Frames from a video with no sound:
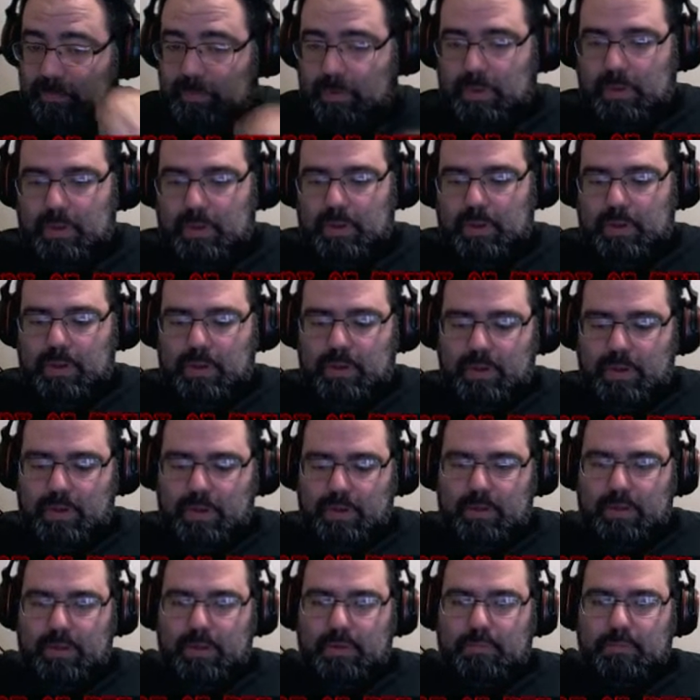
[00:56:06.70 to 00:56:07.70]
Uh,
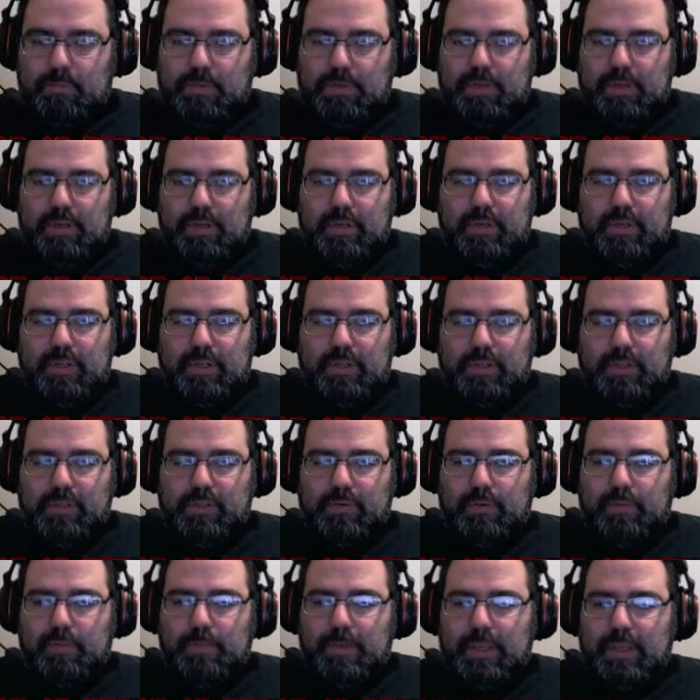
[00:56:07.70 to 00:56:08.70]
I'm just gonna delay so
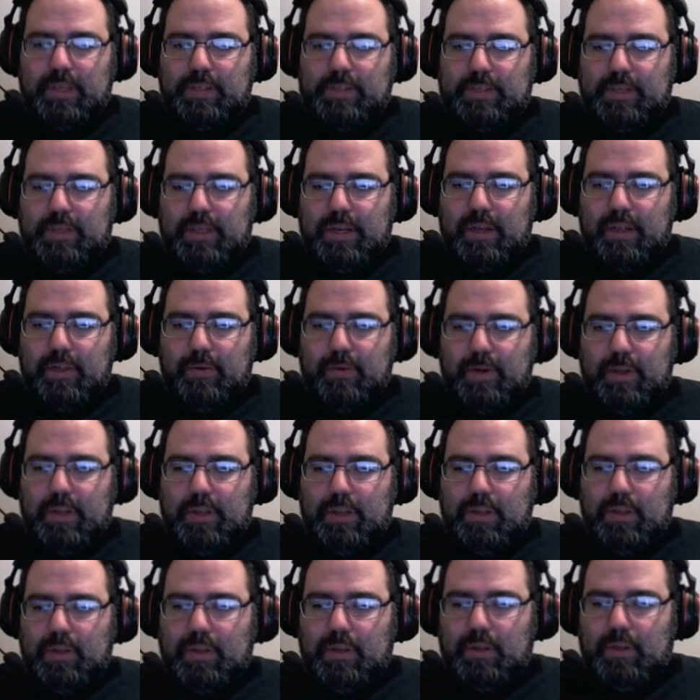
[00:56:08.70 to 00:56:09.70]
one of my guys can get out of the way.
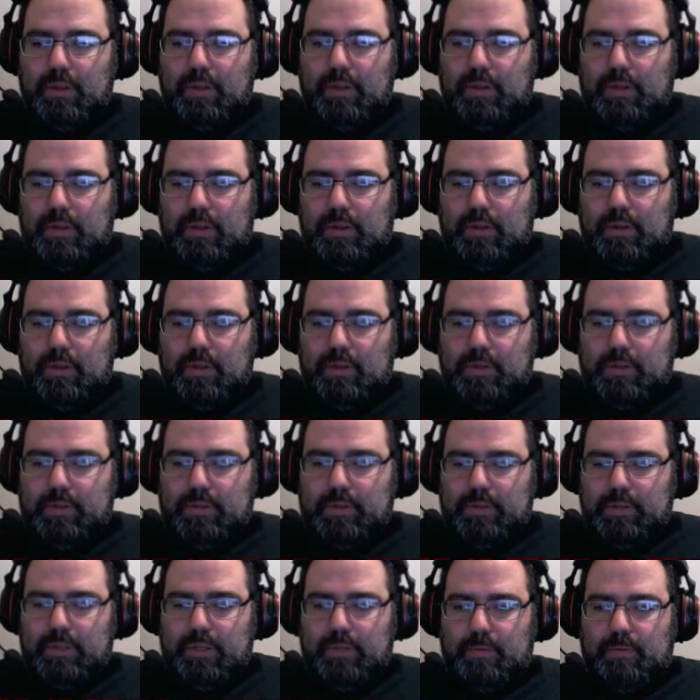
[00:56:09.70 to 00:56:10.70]

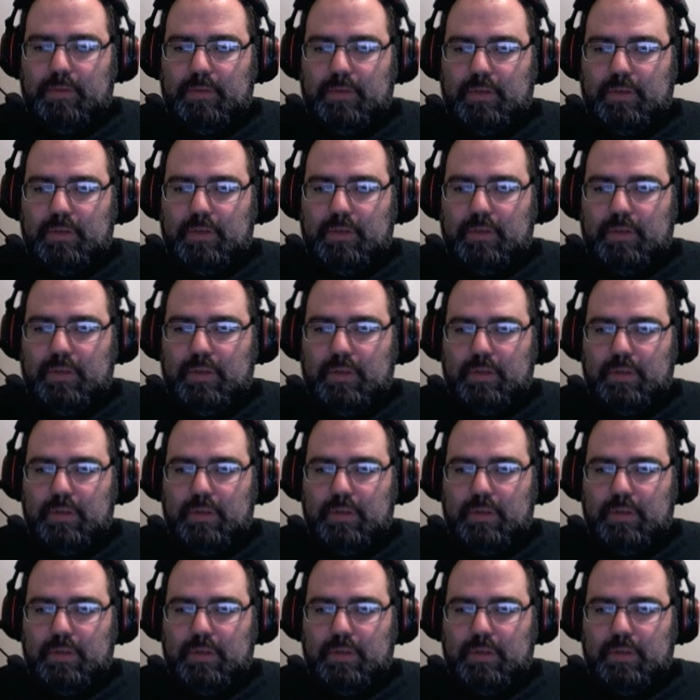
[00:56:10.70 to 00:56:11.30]
Same thing.